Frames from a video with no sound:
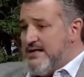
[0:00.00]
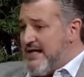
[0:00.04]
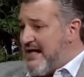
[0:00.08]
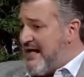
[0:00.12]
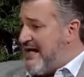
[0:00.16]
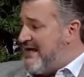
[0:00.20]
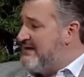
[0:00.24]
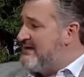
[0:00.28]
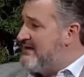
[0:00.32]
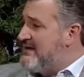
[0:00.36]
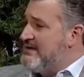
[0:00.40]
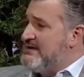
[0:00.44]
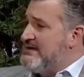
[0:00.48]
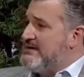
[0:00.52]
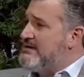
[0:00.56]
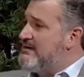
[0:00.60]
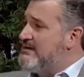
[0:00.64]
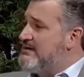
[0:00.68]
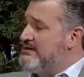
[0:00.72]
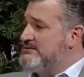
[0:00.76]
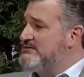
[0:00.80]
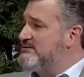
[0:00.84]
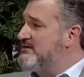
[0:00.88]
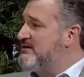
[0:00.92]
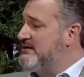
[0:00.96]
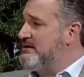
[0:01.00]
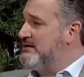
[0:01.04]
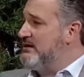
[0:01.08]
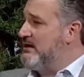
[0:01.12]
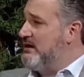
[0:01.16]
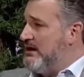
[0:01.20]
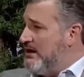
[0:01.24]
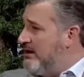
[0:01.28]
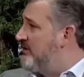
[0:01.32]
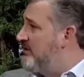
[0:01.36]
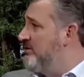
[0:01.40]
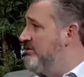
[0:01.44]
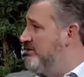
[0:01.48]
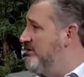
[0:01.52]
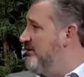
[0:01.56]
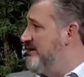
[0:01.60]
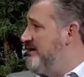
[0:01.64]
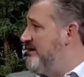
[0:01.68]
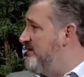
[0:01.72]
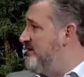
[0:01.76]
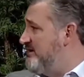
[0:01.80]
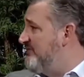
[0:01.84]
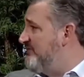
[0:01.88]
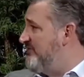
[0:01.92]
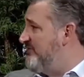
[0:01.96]
and it is
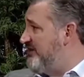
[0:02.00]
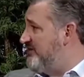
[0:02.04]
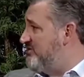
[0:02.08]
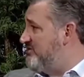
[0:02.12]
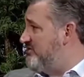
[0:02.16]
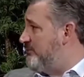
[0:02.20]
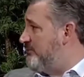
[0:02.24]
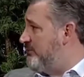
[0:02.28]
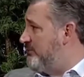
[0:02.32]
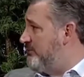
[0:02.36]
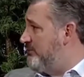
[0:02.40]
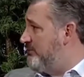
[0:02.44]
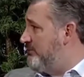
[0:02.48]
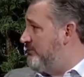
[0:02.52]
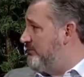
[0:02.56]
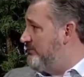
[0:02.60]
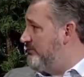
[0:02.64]
utterly indefensible.